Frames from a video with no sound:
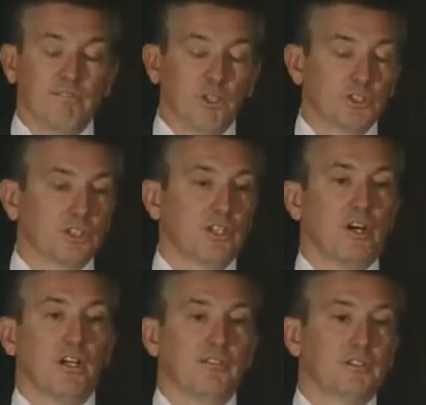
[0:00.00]
Virtually
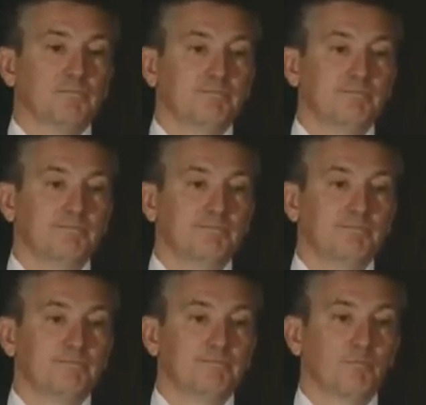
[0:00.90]
all of them,
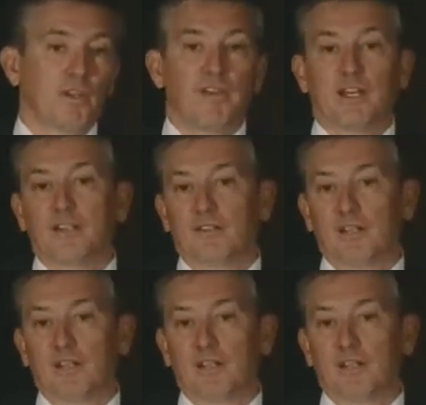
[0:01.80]
we've had